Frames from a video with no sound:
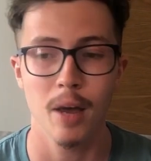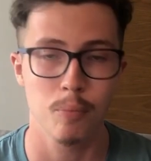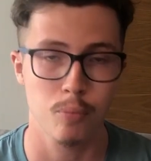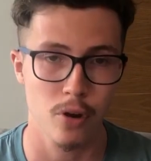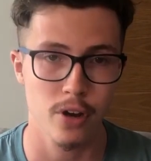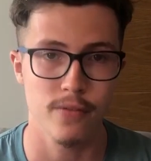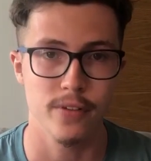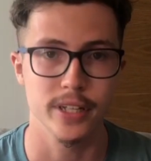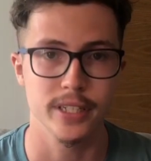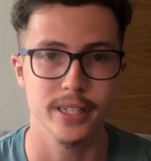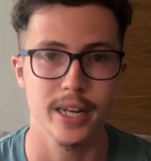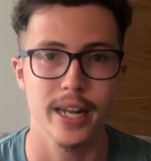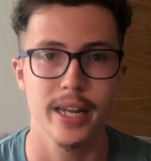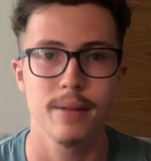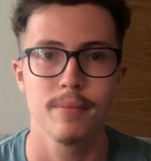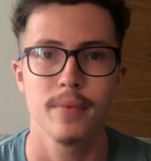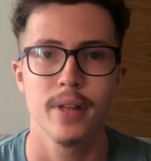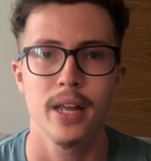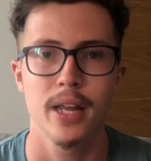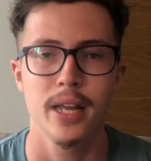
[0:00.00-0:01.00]

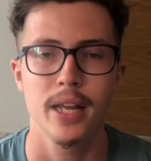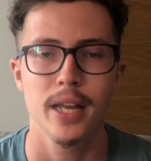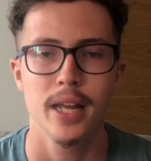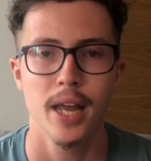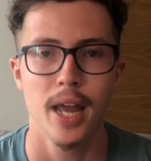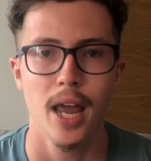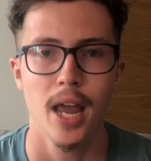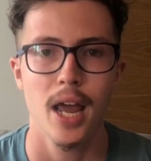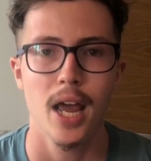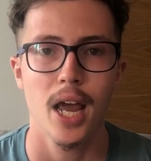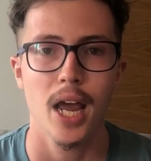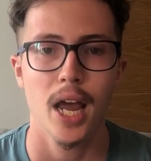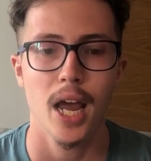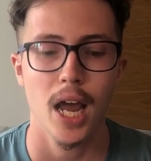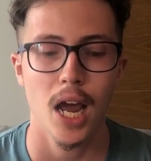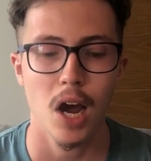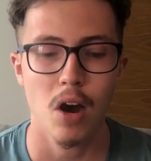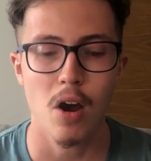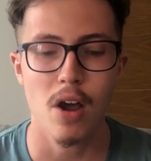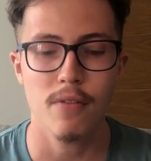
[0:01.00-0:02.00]
previously.
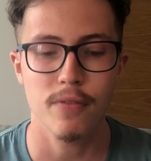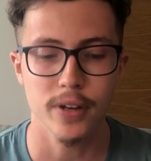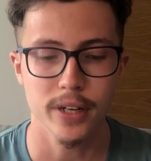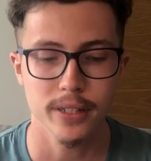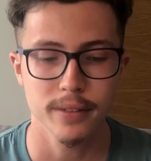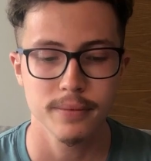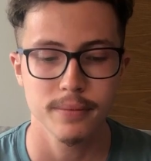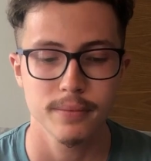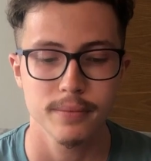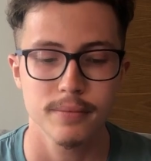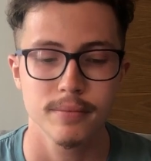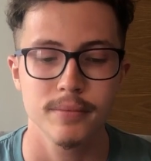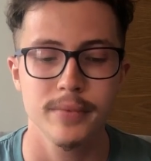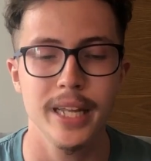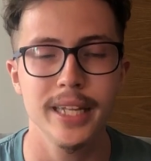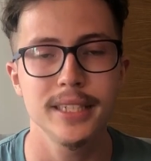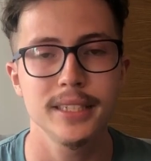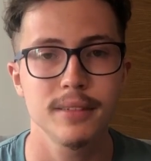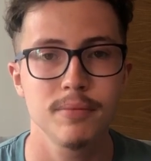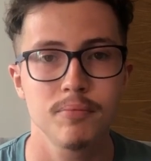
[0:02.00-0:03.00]
However,
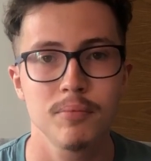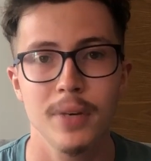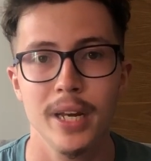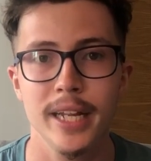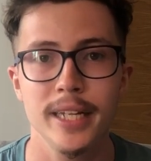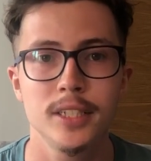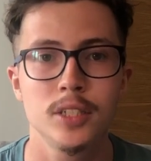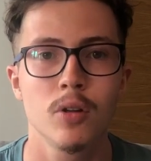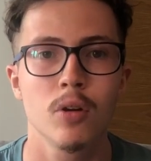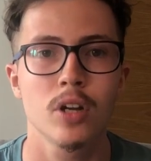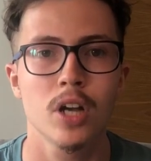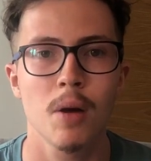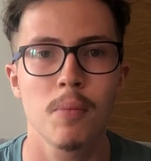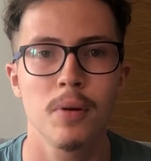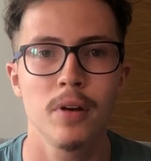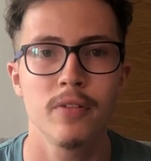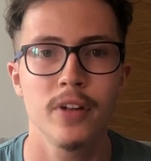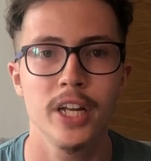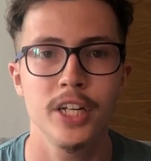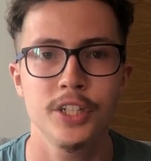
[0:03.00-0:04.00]
this leads to a
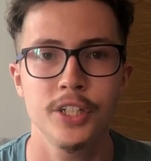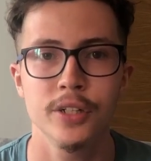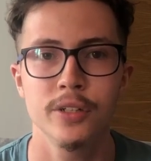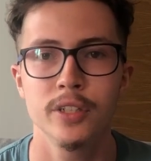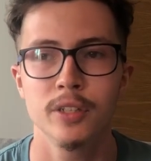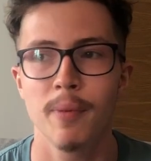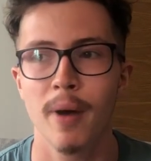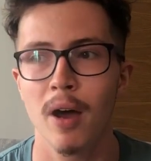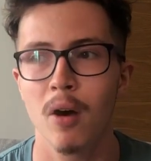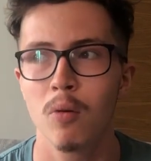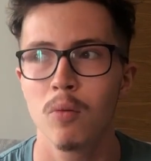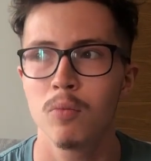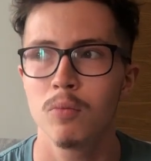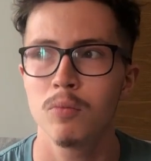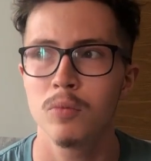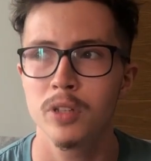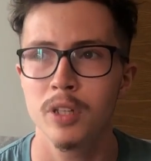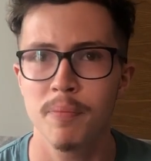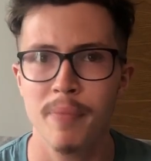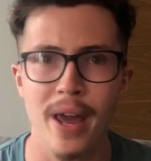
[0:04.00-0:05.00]
couple of issues about
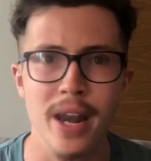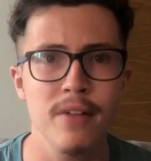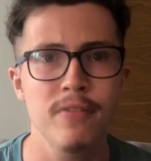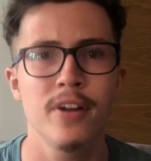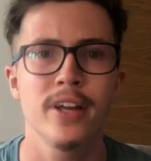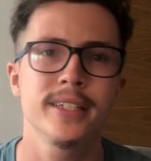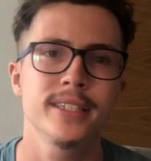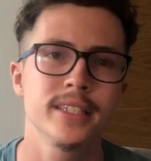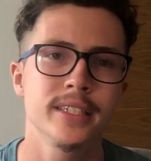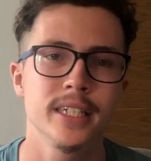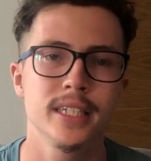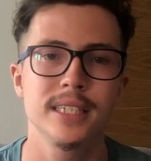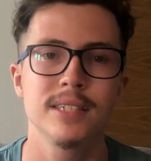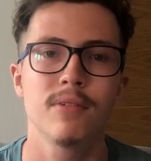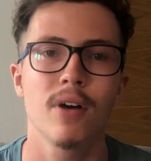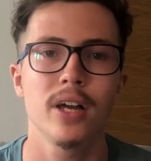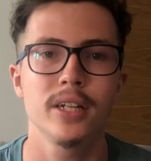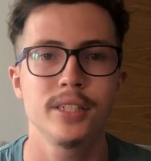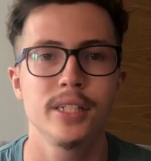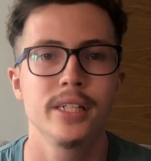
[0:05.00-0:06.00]
the benefits and
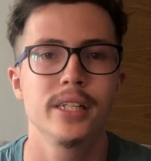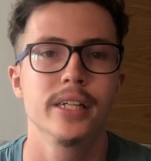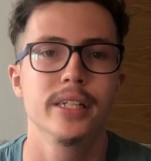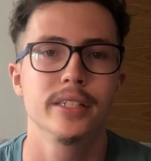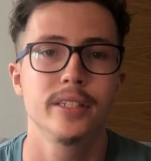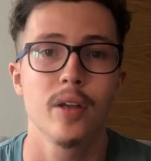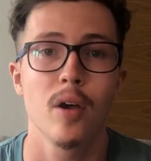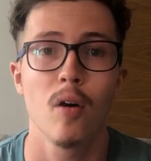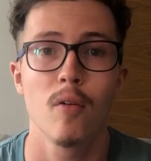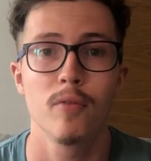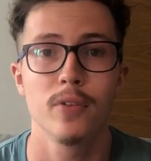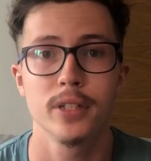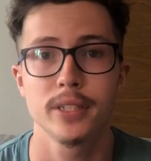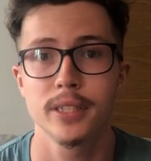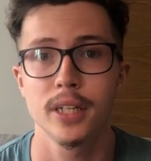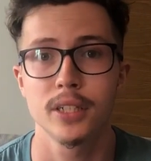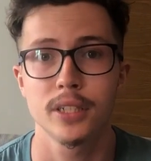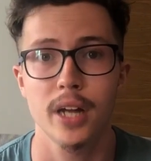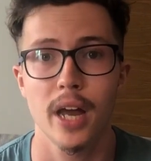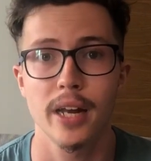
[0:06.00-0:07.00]
disadvantages of
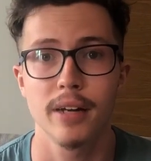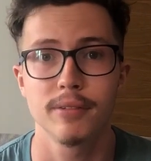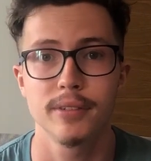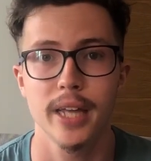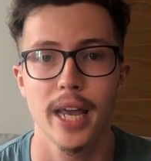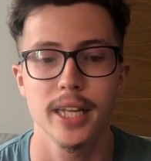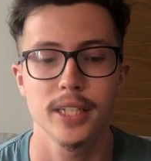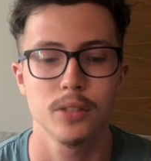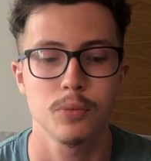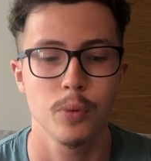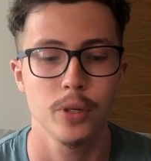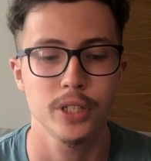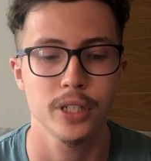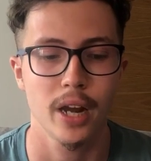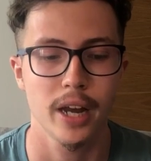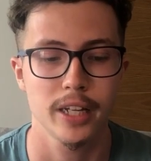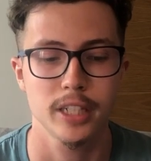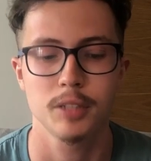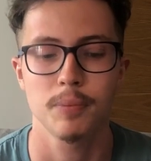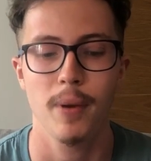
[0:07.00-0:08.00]
such kind of test, which
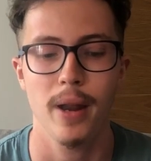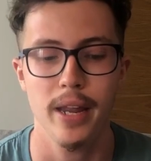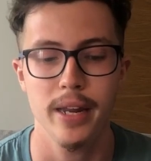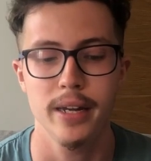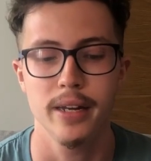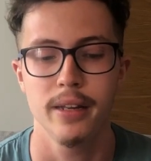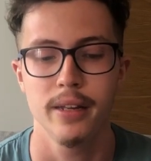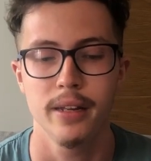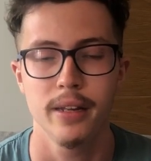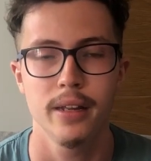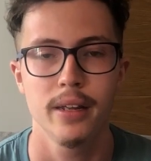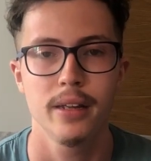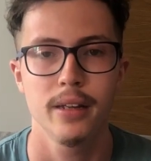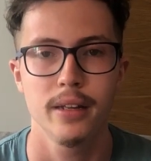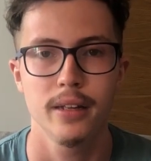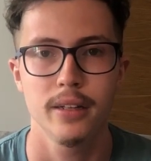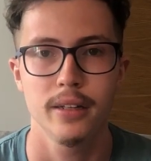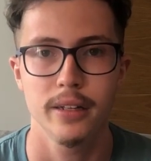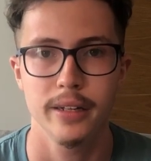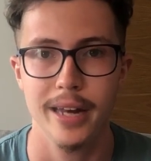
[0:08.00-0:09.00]
I'll explain
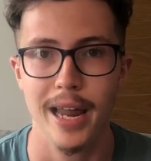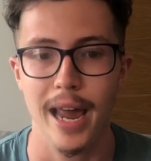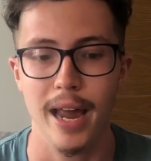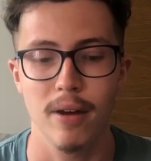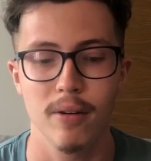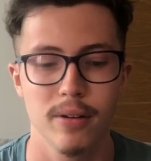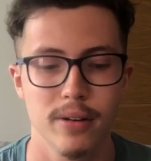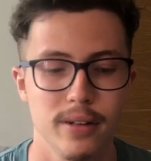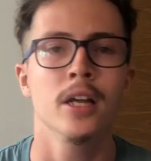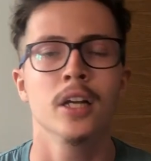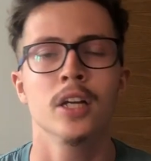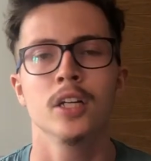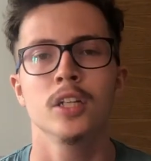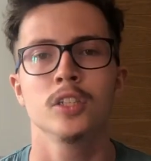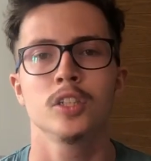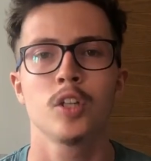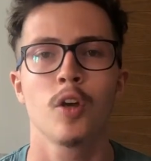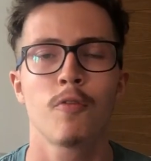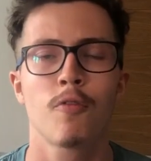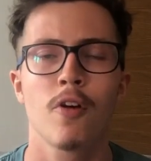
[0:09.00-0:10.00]
now.
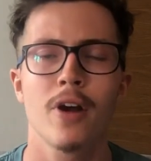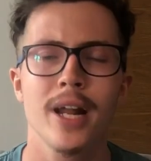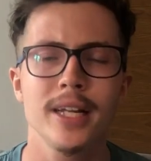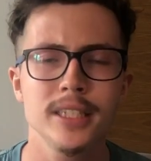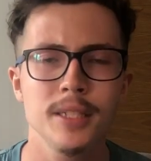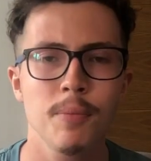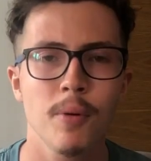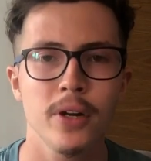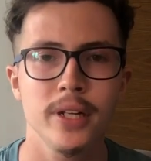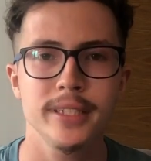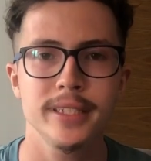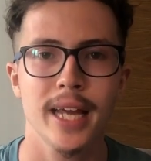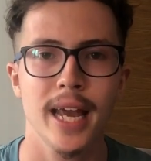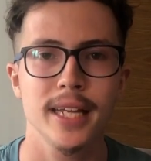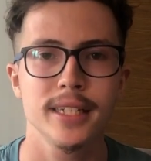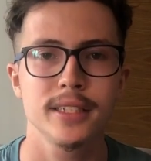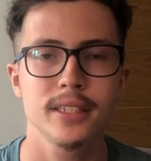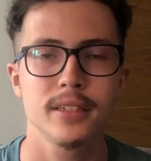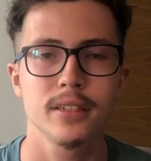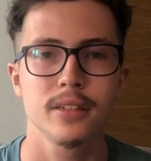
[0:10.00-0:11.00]
So for an antibody
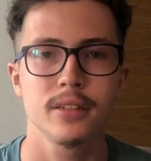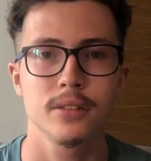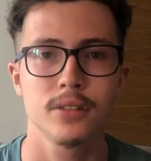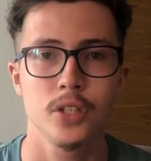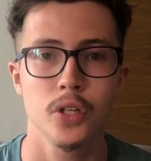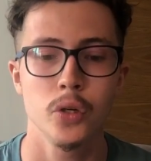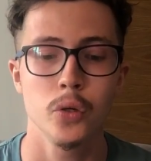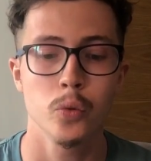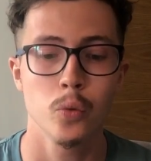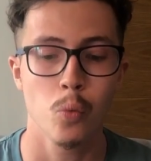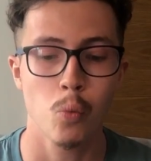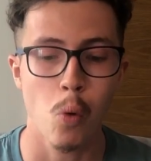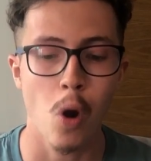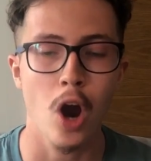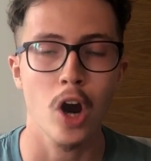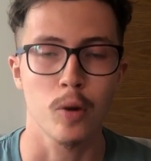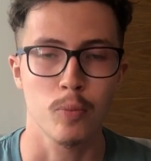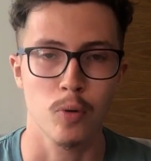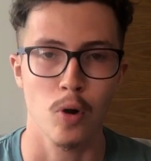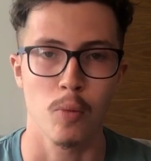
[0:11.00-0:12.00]
test to
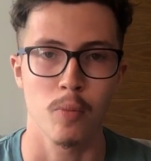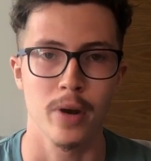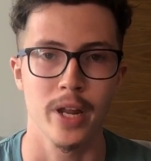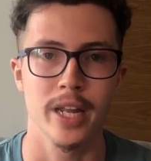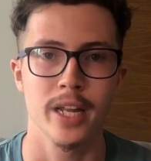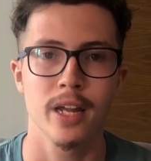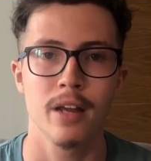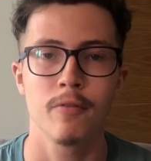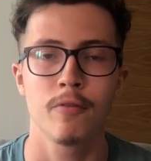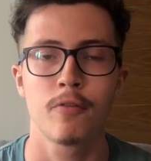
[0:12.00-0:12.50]
work properly, and